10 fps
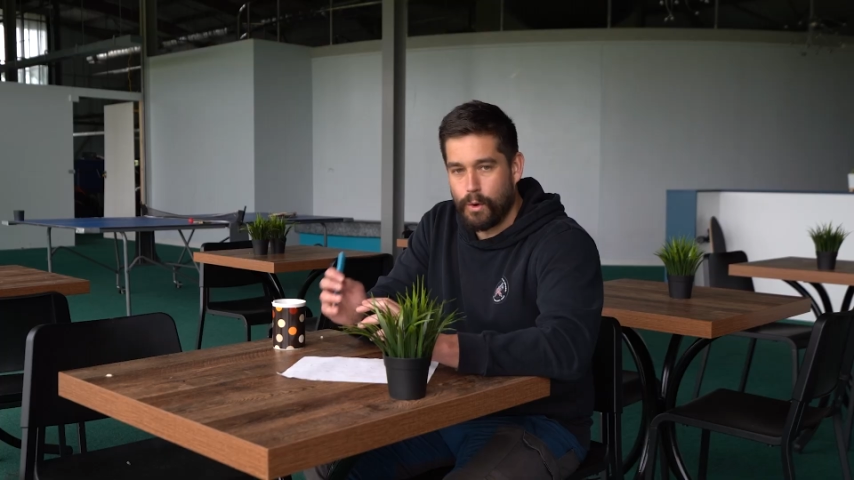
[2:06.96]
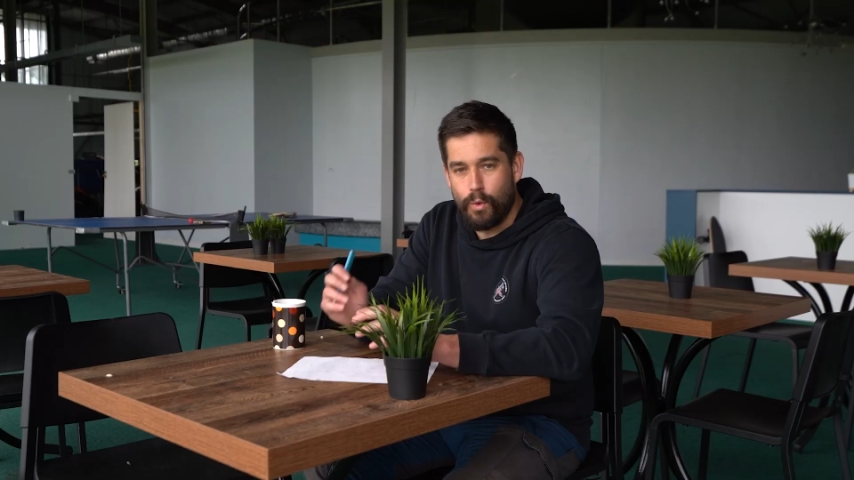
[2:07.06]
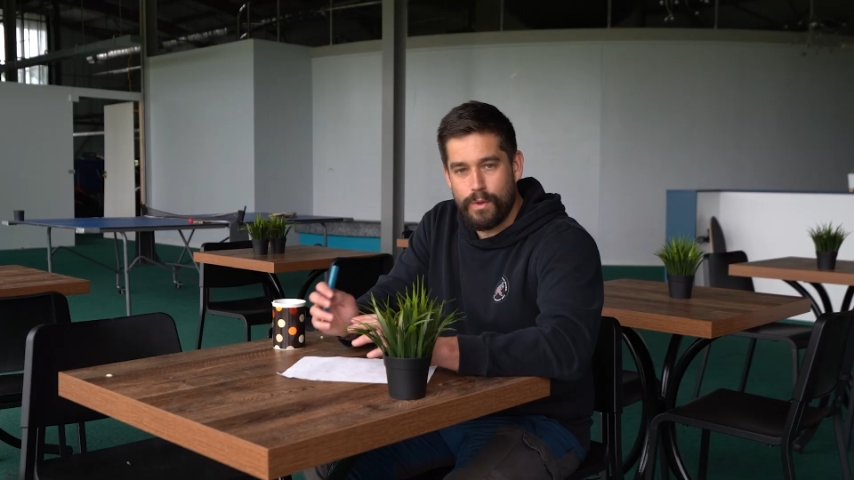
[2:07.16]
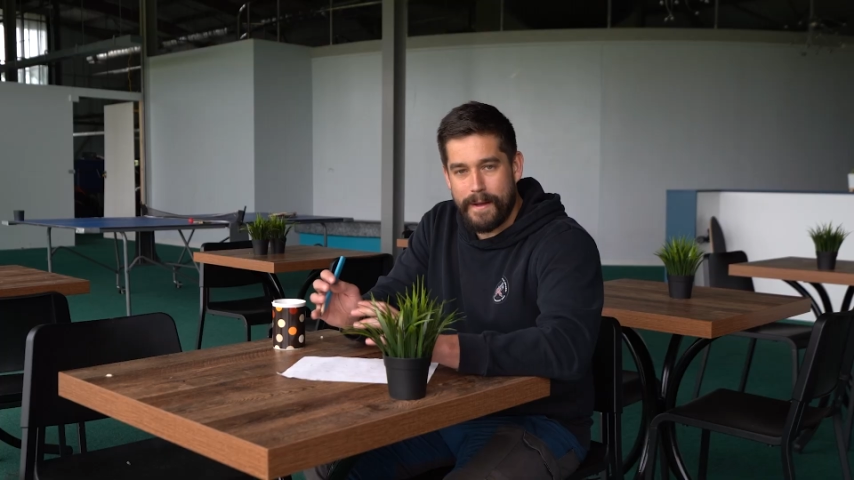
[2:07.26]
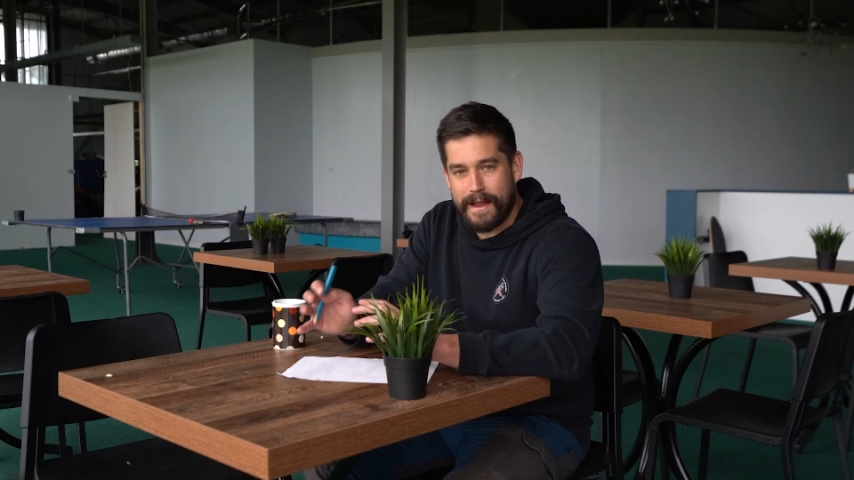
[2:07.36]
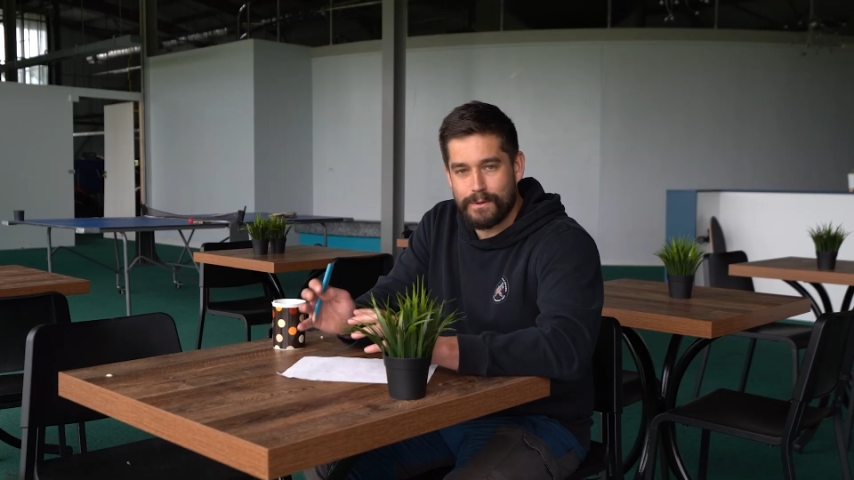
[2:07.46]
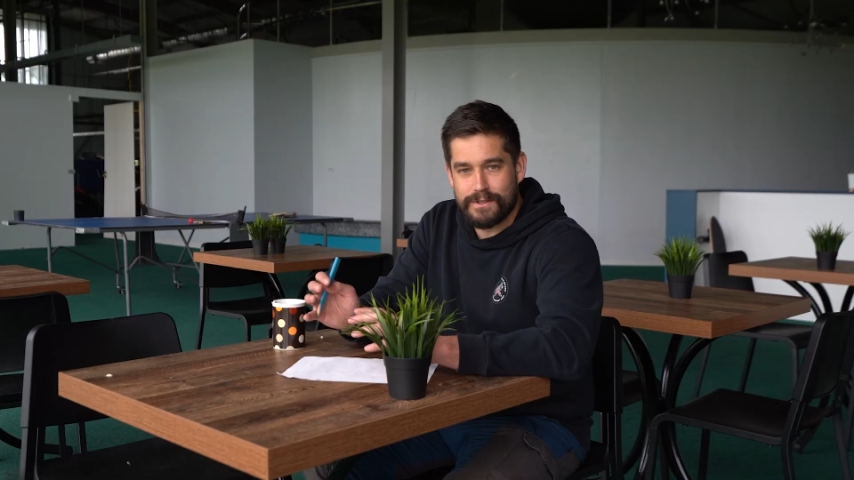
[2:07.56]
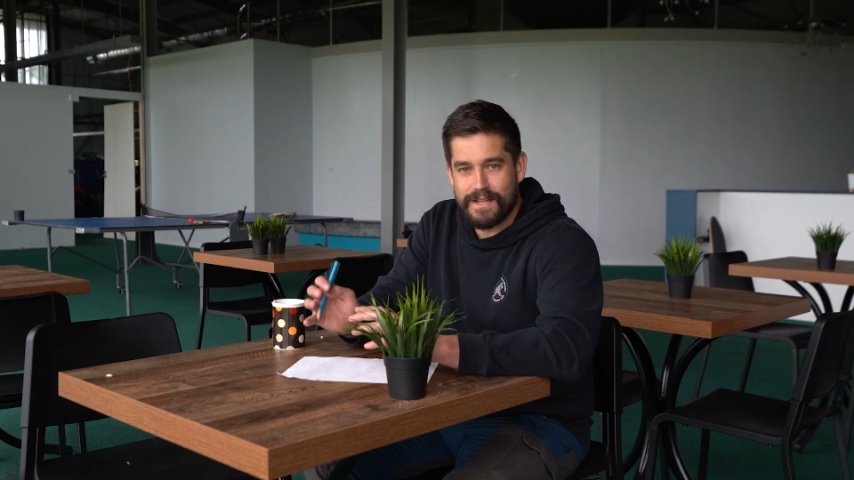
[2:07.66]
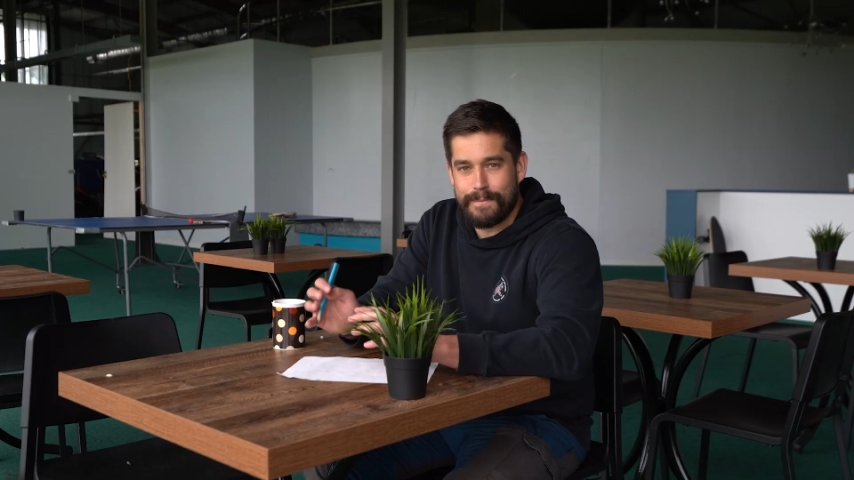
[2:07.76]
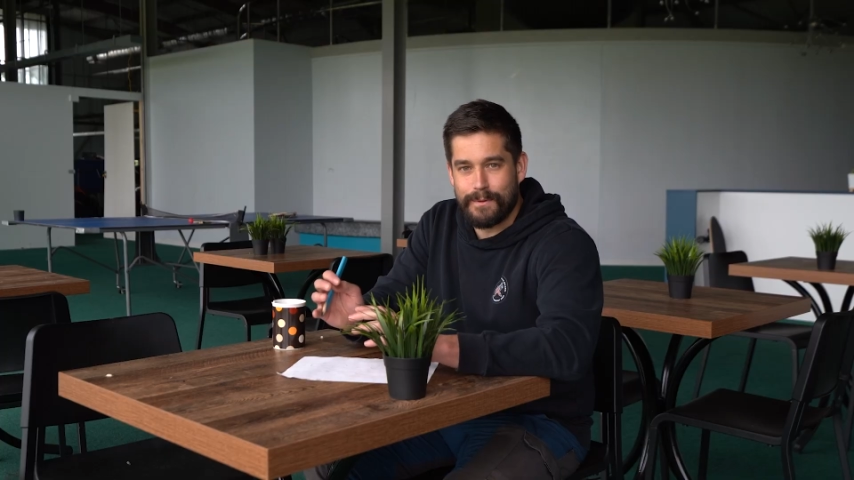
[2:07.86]
All the
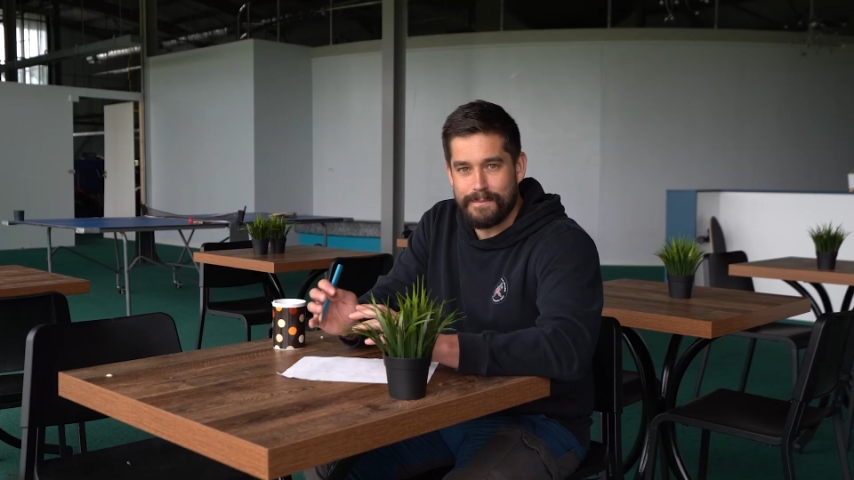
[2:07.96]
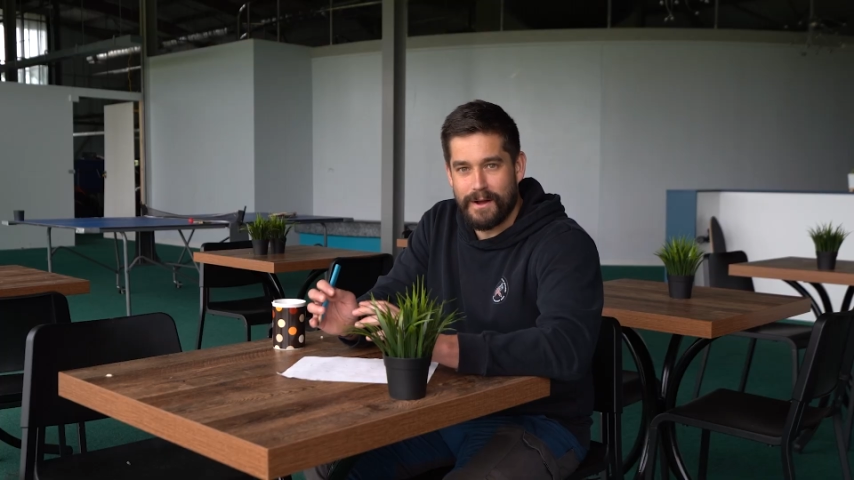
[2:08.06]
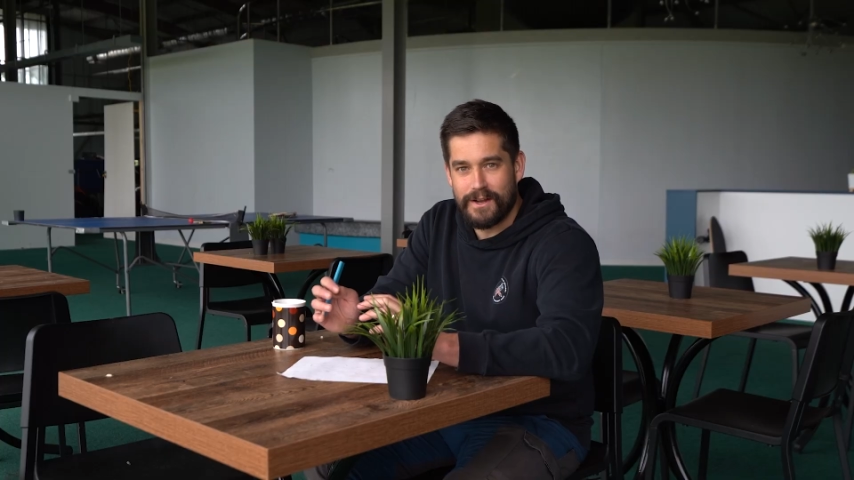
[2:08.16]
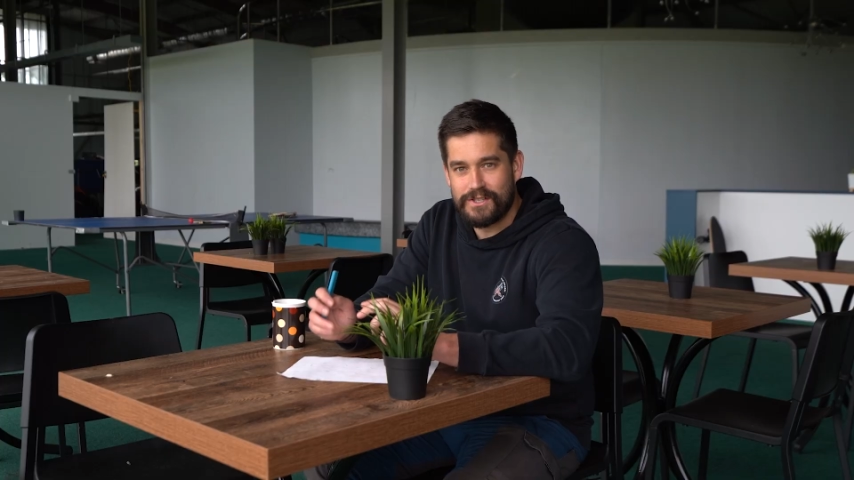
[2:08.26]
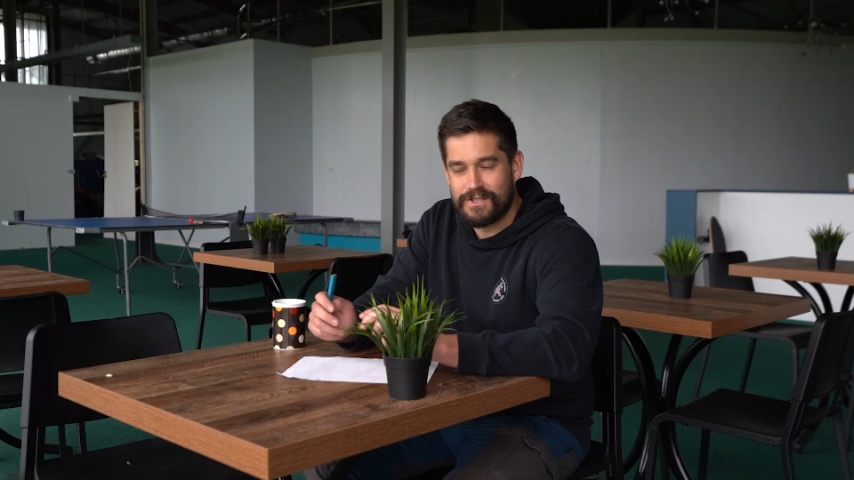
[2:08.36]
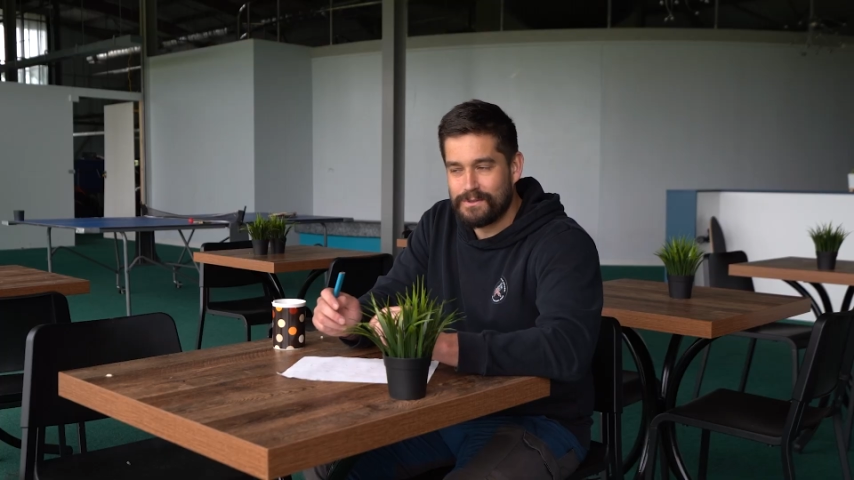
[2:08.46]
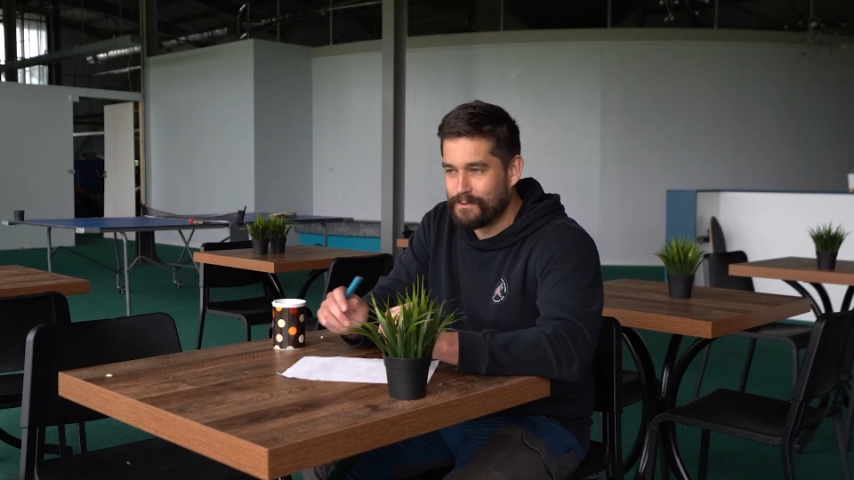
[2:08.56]
panels are there pretty much.